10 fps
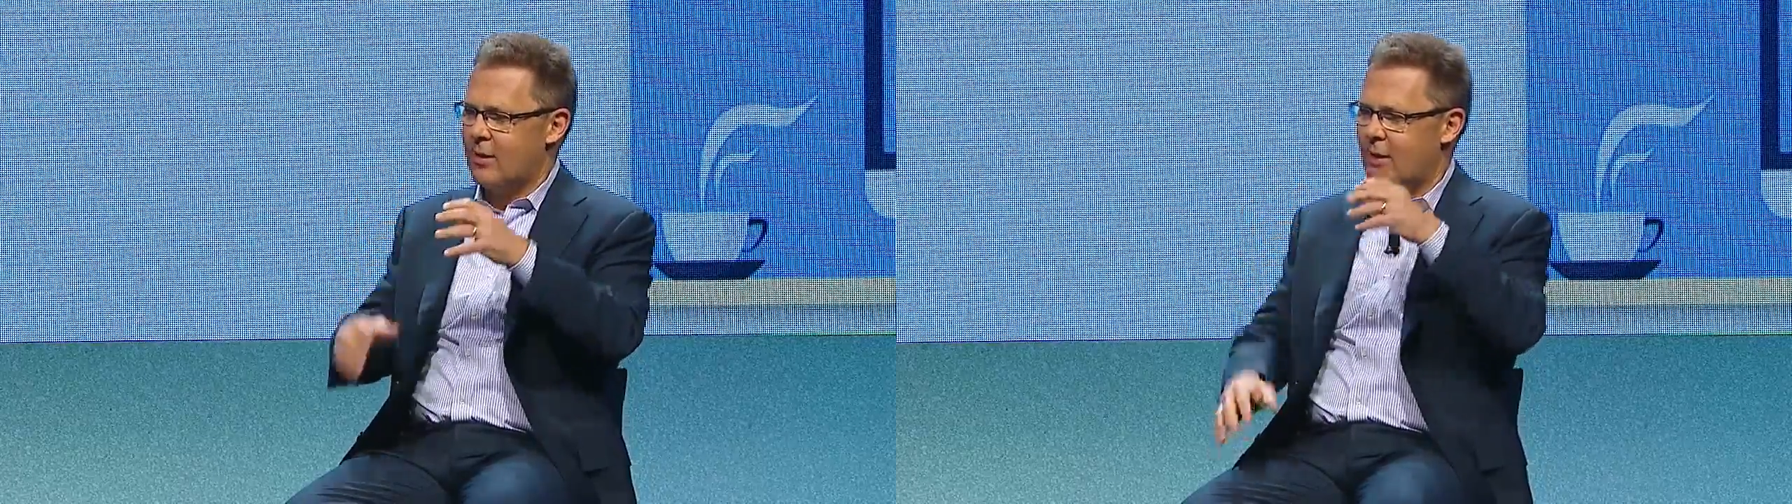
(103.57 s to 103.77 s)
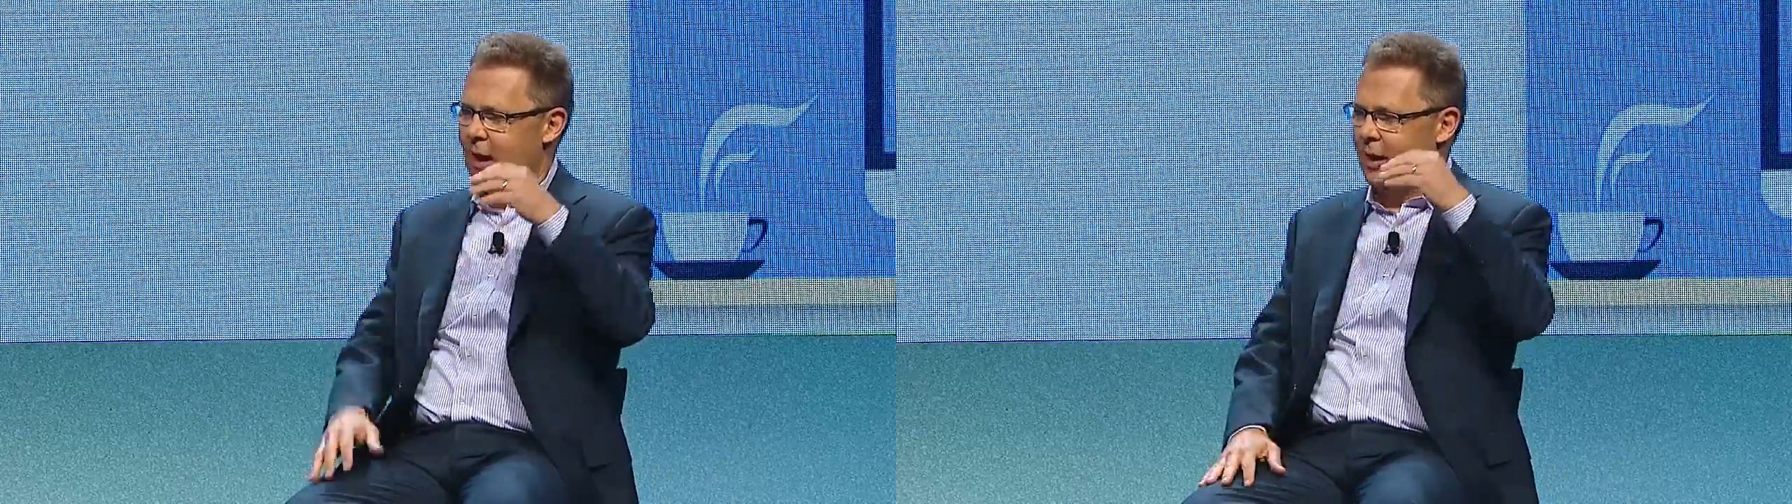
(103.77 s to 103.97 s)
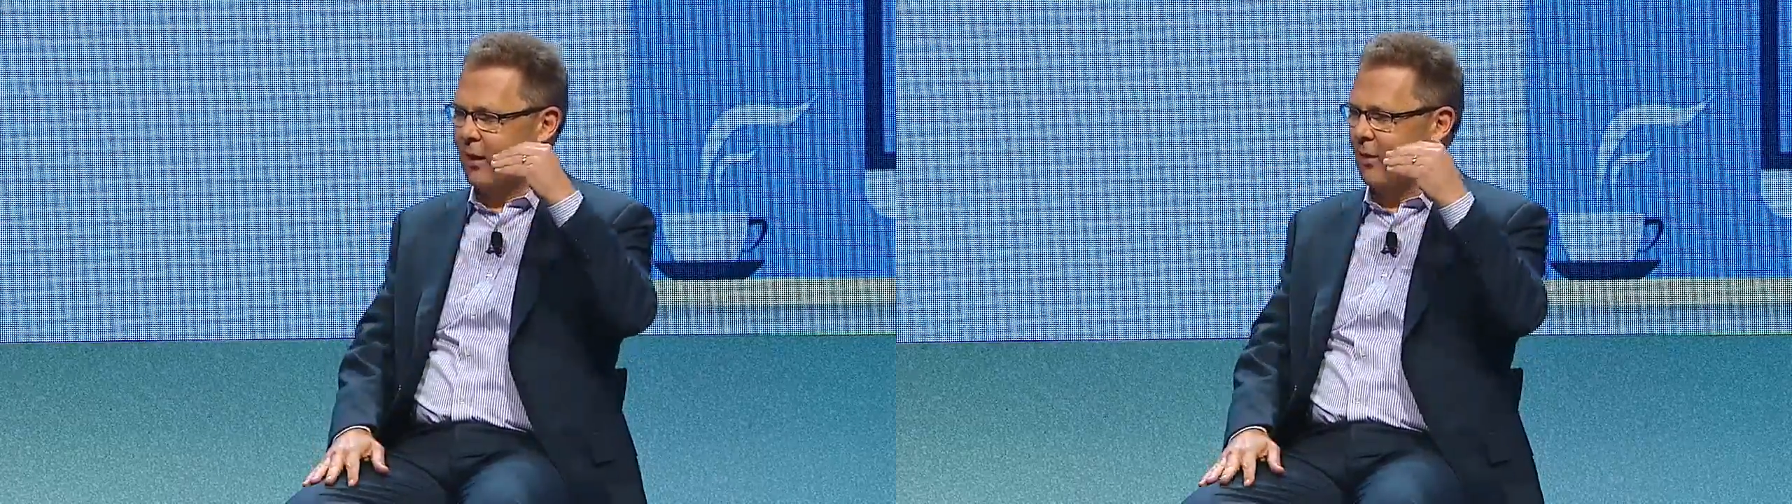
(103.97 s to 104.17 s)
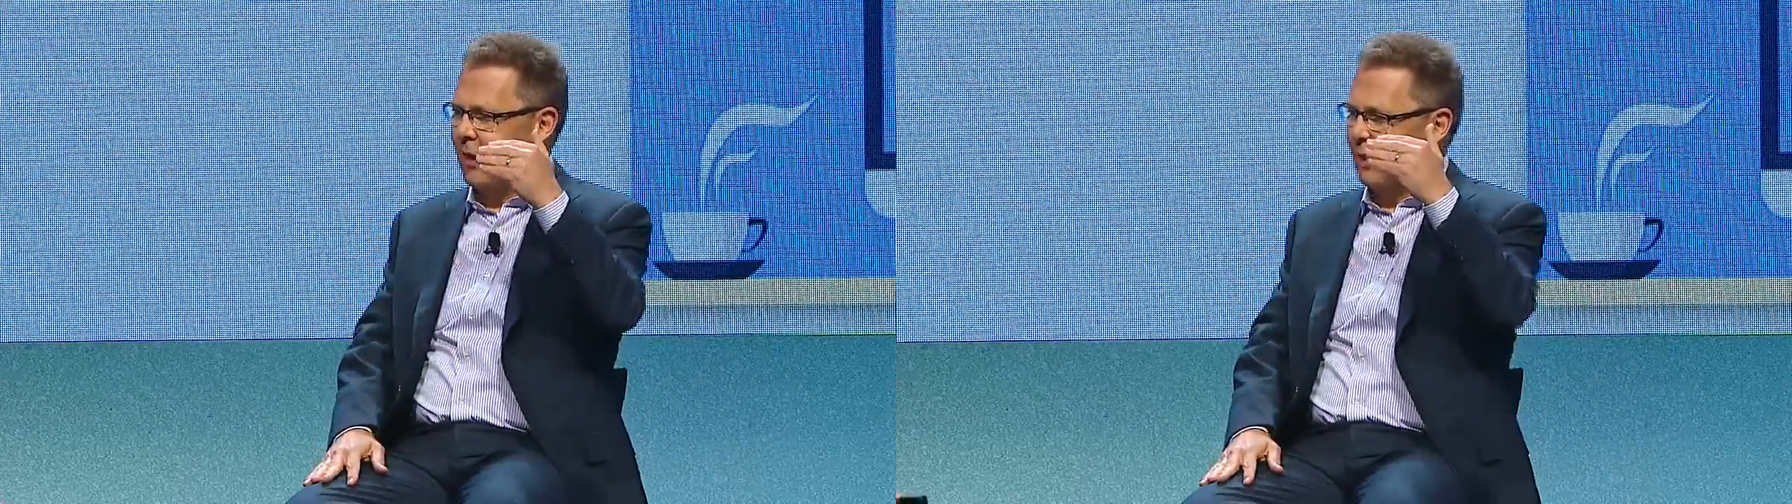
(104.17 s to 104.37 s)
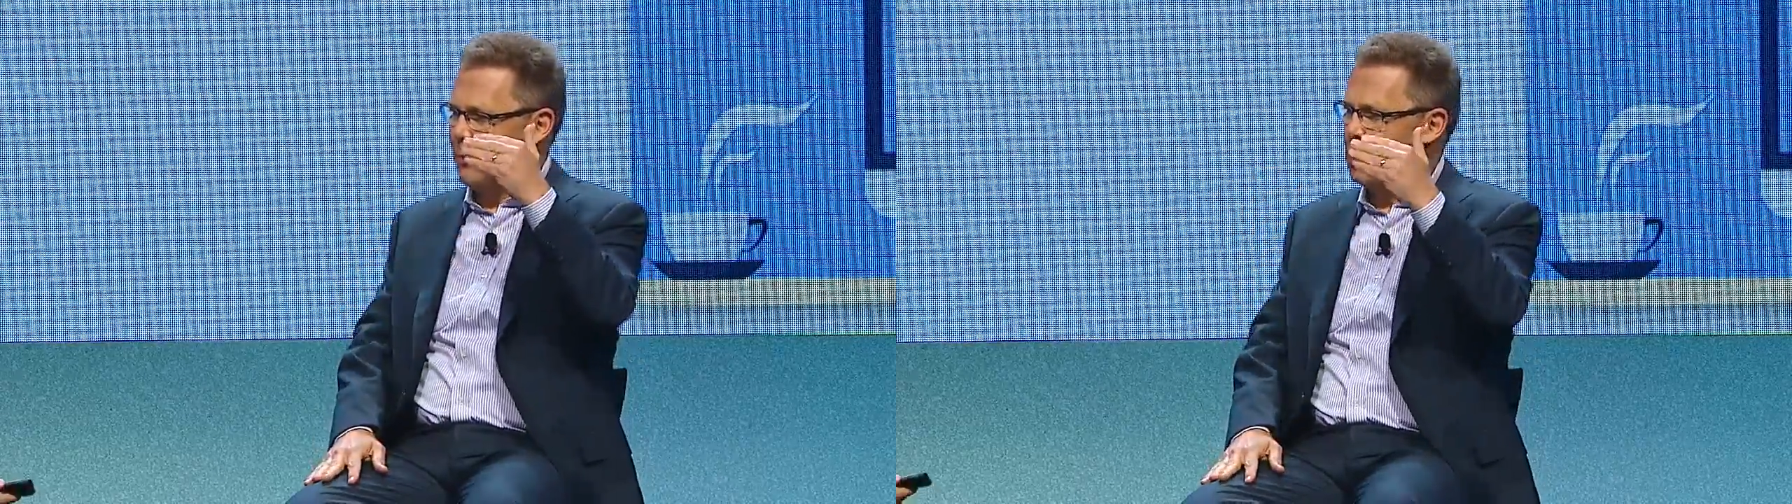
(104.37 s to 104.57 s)

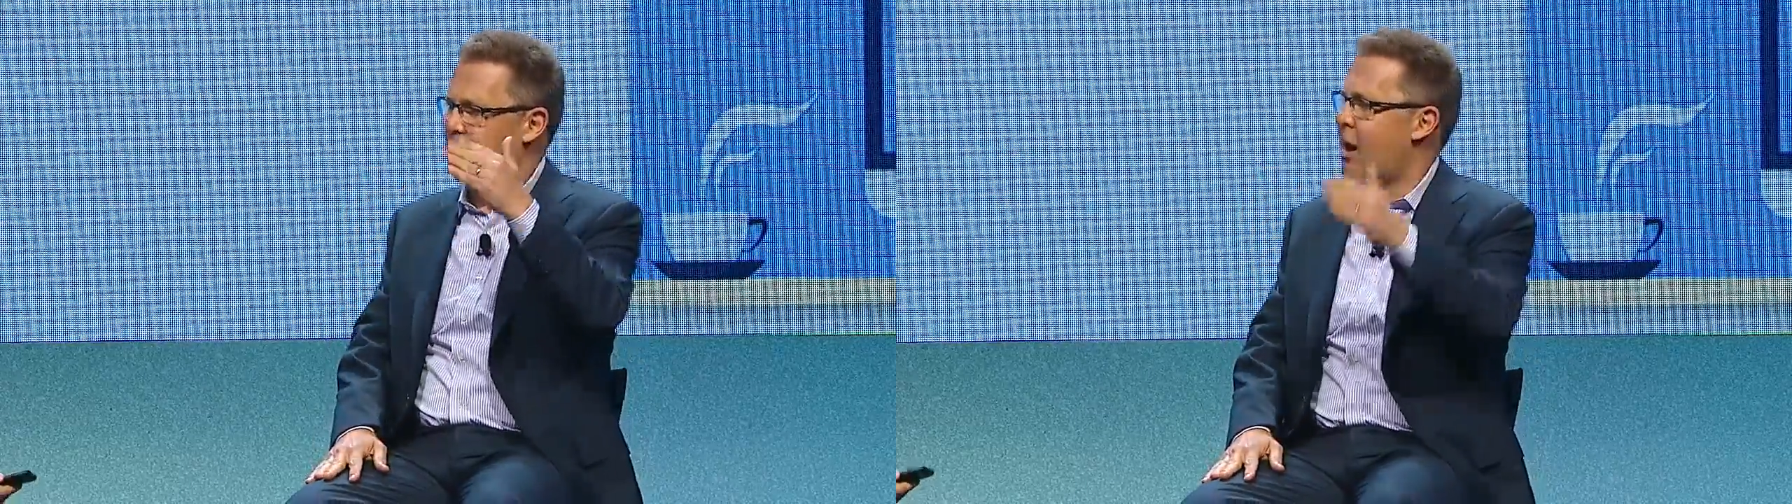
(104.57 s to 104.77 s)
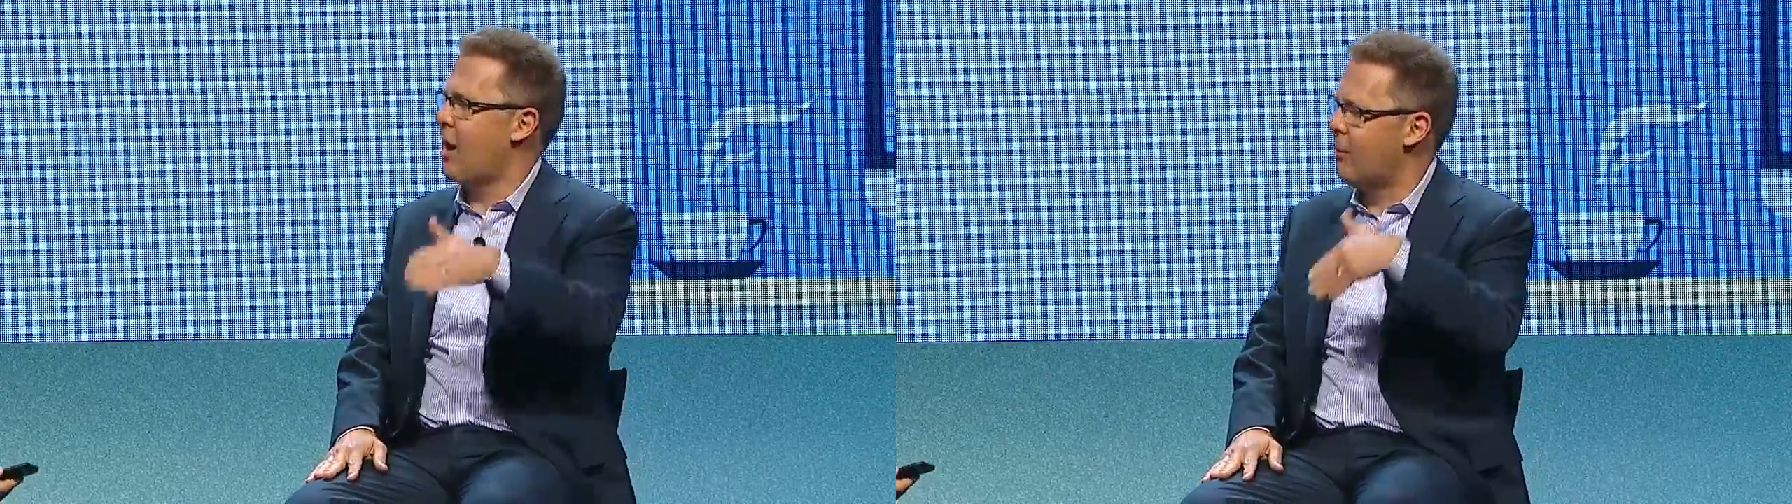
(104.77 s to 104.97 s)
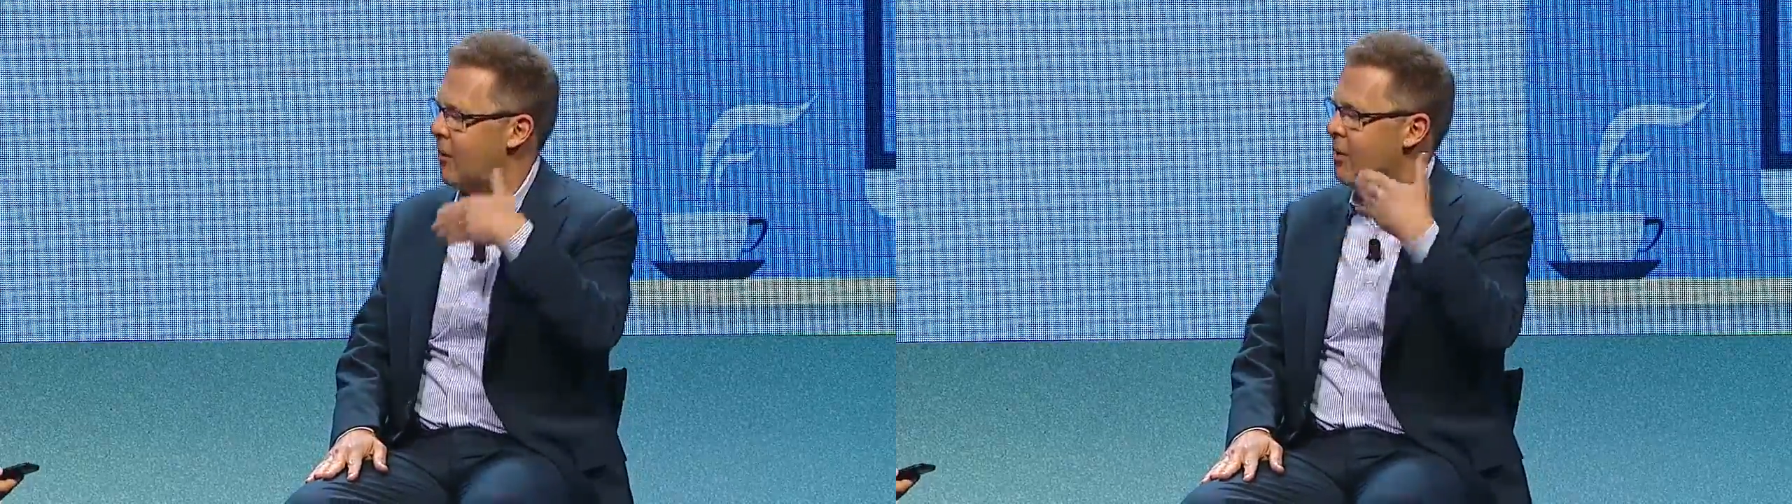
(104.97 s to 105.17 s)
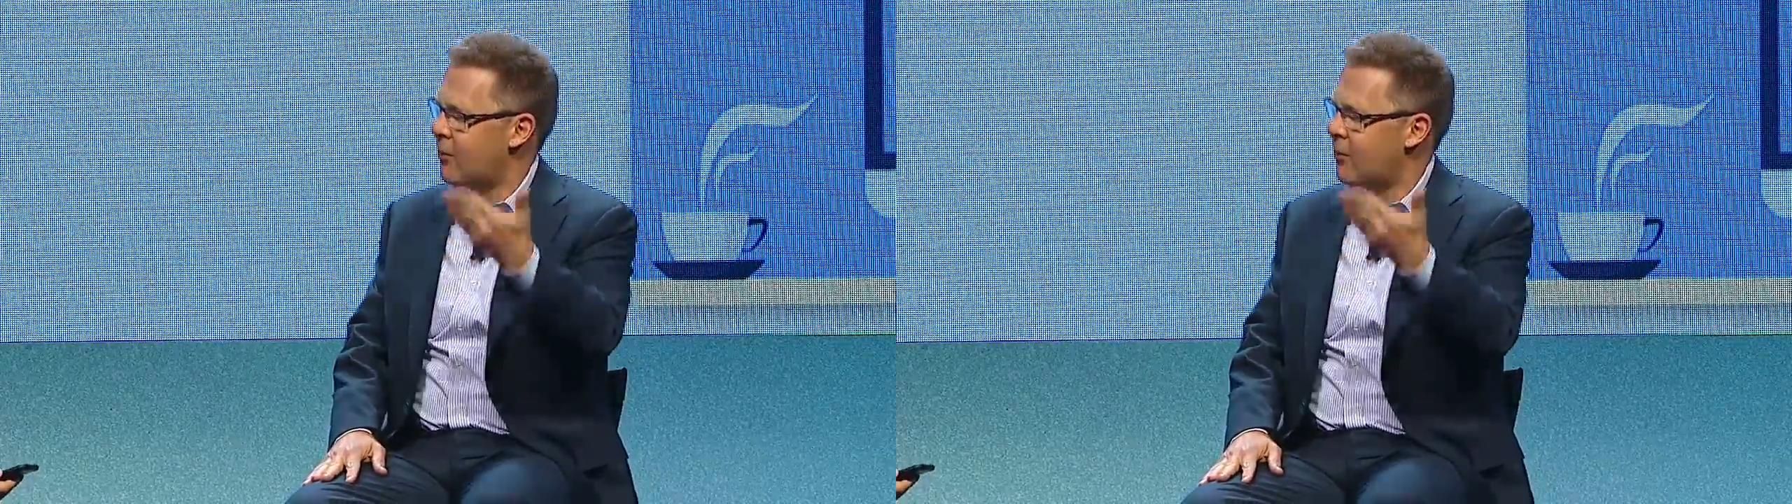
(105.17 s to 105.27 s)
that will come